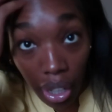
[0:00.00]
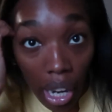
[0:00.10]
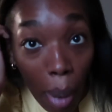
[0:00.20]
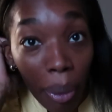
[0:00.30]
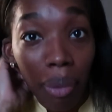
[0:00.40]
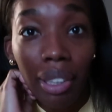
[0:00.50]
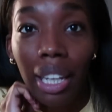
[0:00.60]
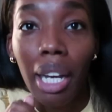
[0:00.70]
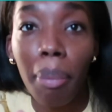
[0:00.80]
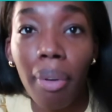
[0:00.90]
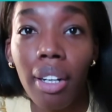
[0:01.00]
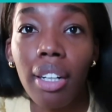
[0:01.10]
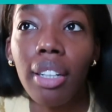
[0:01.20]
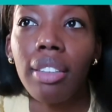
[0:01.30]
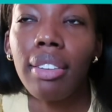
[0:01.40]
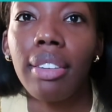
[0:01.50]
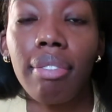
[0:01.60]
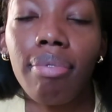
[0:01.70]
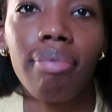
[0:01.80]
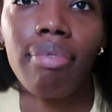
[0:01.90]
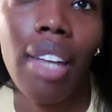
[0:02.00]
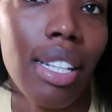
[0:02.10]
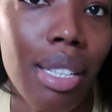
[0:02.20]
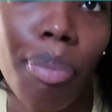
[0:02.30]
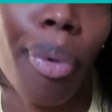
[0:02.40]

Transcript: right, I'll pick up the camera at some